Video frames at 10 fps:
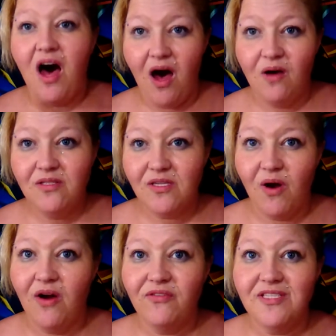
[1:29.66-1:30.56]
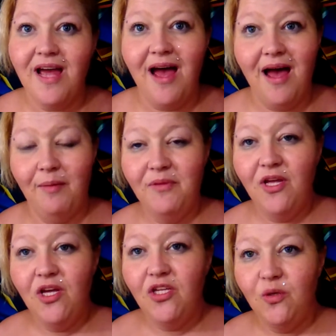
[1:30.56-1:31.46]
Also, over time,
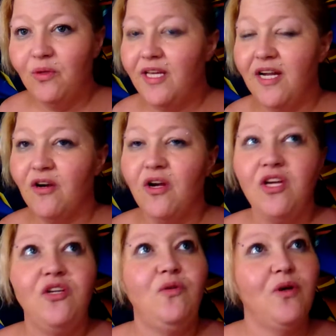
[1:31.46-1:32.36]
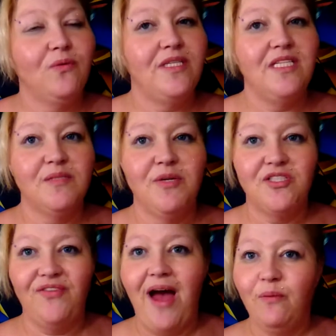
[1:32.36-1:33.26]
you will hear you don't need as
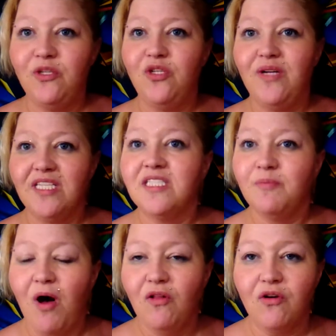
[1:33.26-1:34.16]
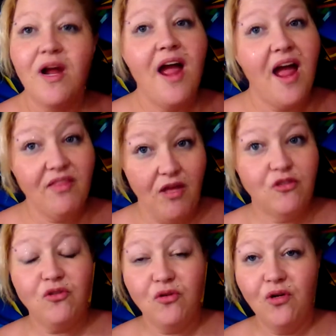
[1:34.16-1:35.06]
much fat when you get smaller, and
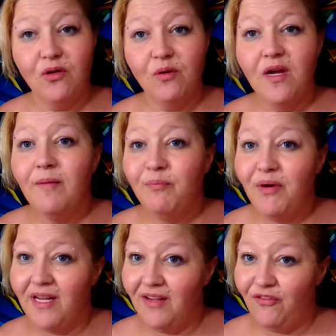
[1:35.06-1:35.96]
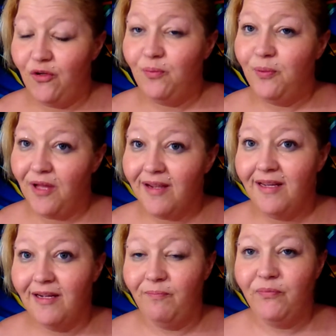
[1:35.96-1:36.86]
that's true. But if you plug
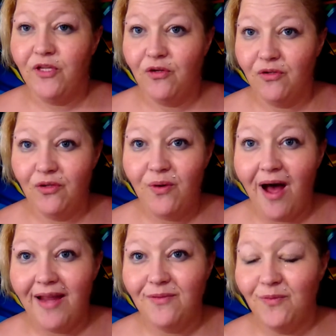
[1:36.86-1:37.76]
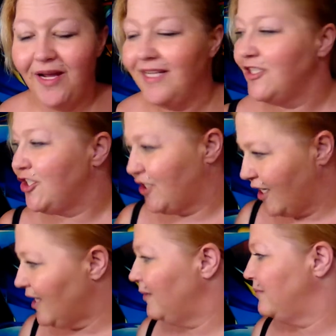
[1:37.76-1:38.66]
in your new height and weight,
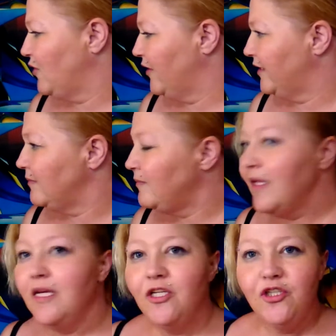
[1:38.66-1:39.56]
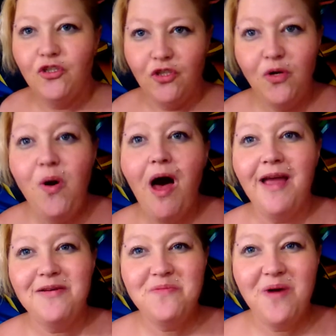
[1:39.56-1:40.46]
shut up, toilet, your new
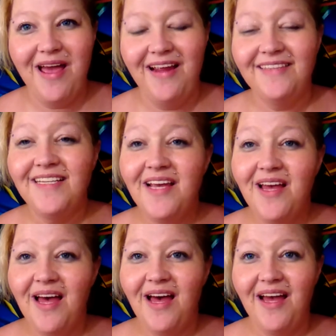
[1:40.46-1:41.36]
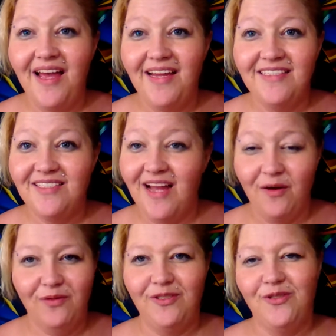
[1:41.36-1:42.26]
height and weight,
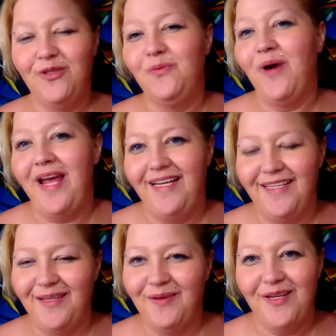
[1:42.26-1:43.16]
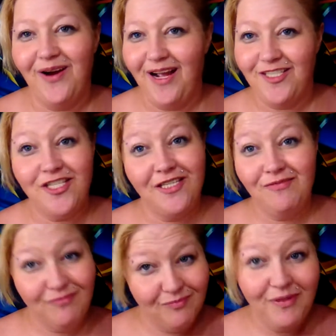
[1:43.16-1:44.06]
and your new weight, anyway, your height should
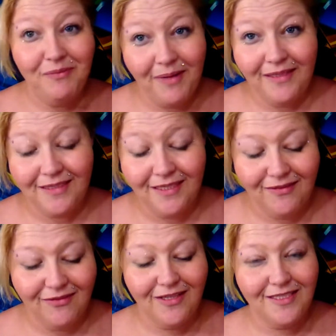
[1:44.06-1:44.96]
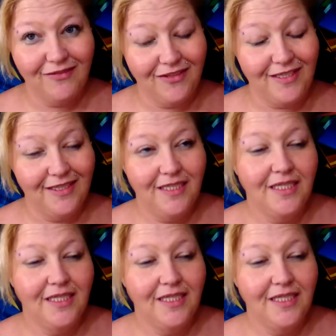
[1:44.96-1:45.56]
be relatively